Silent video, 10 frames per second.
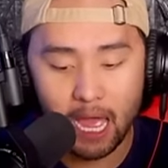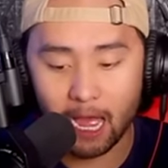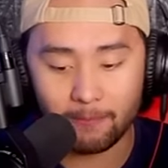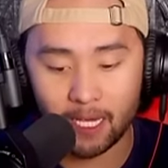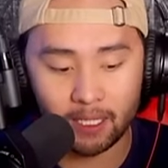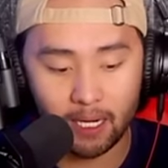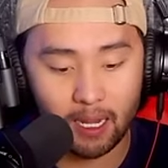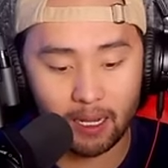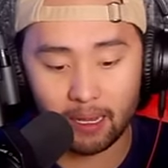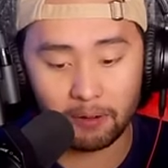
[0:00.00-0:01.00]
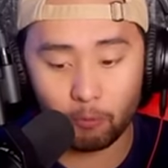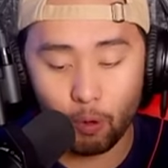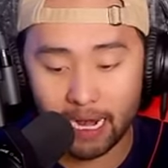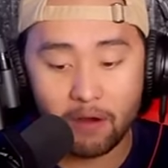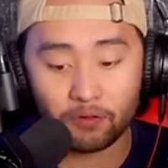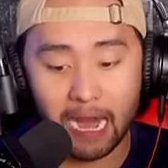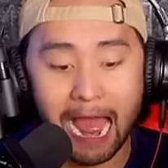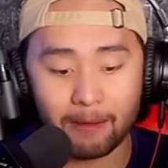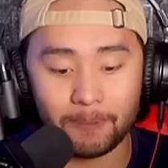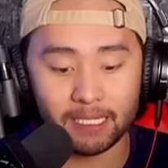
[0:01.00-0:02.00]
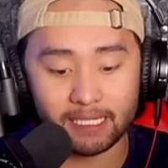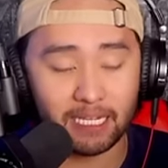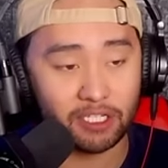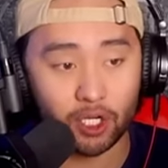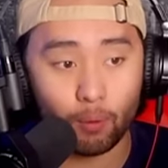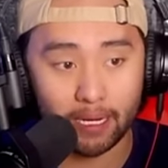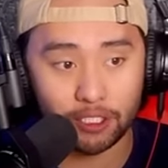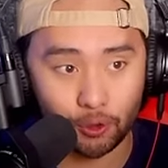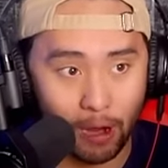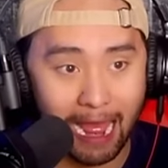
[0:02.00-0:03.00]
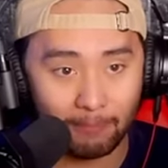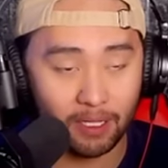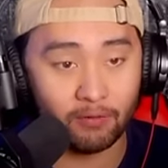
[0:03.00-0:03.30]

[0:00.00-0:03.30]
I mean, whatever happens is going to happen.